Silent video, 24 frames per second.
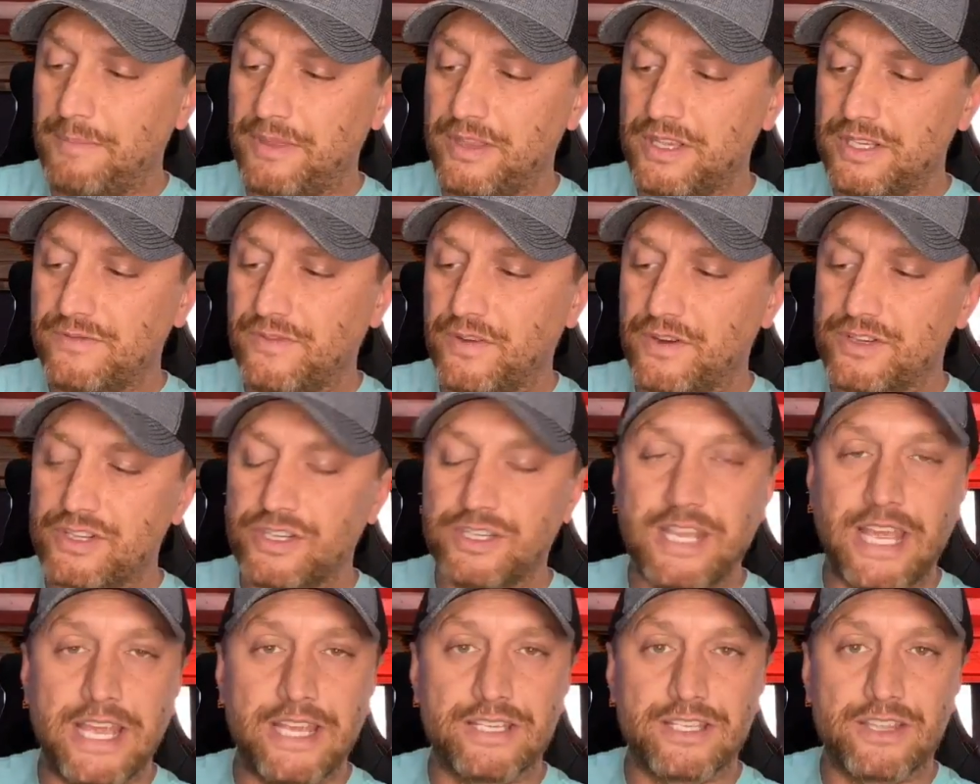but this version
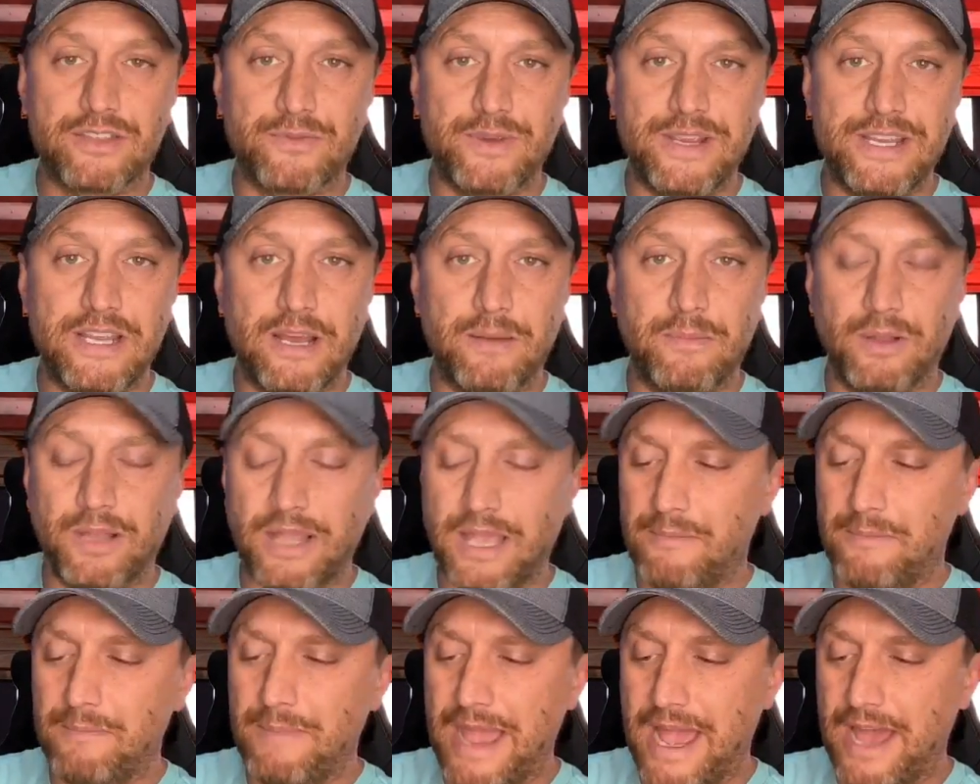takes 3
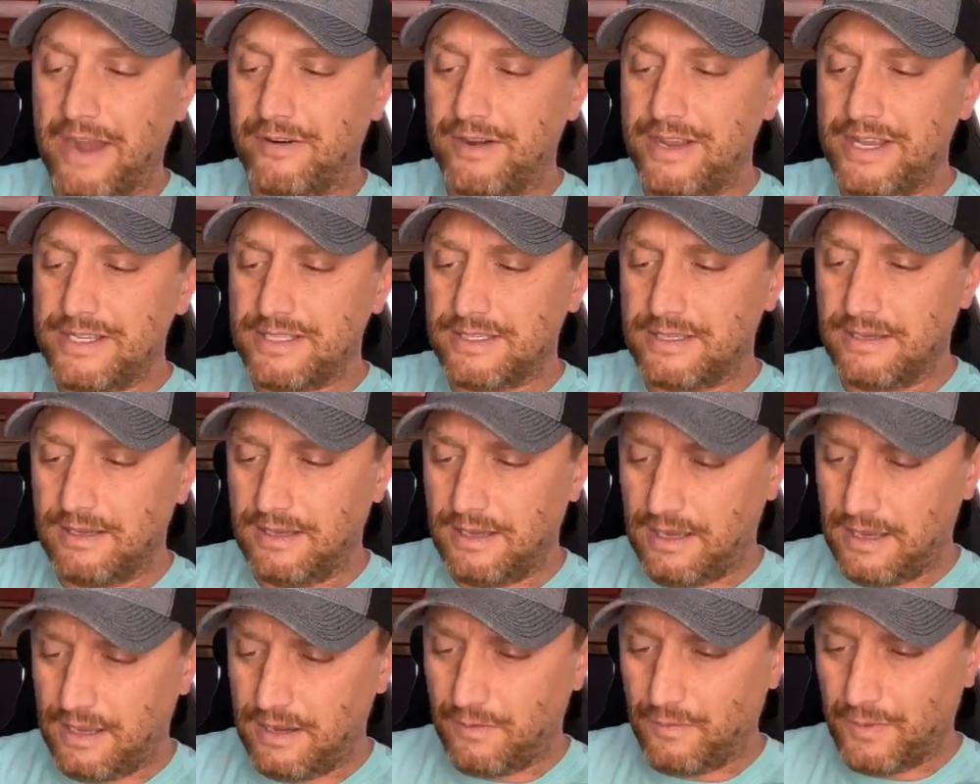AA batteries,
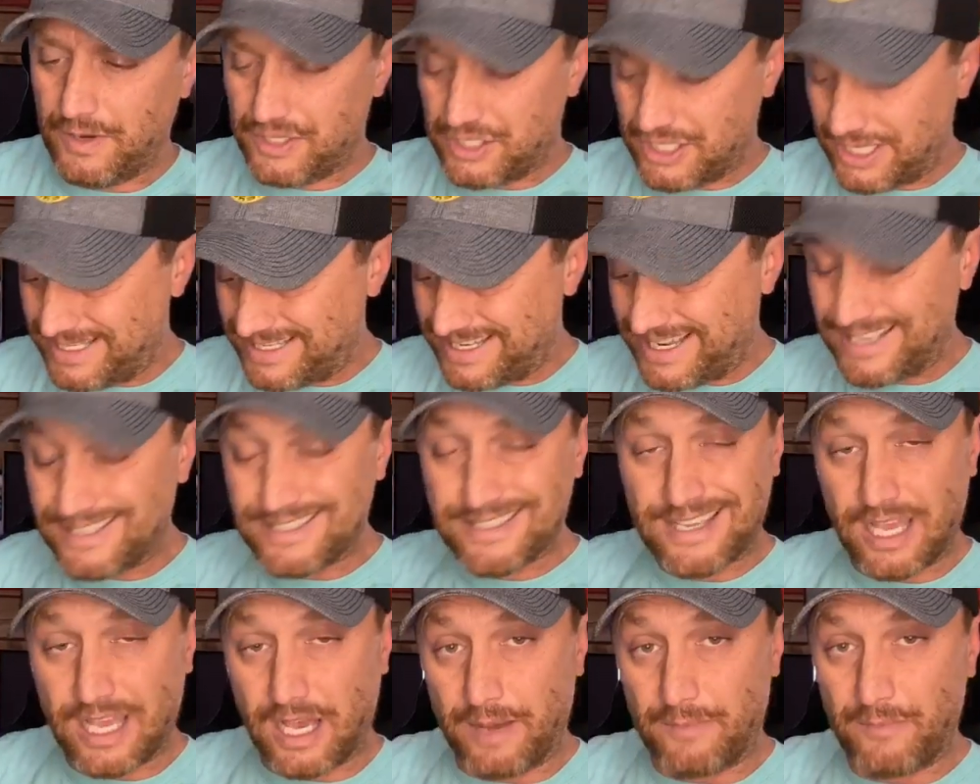which it does
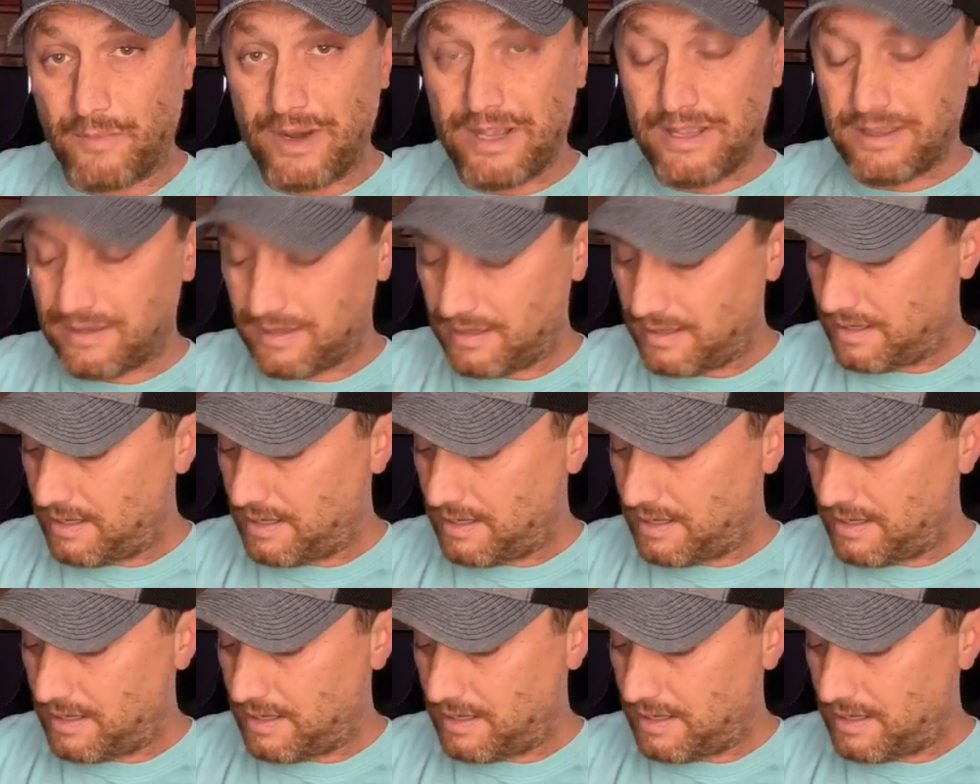come with.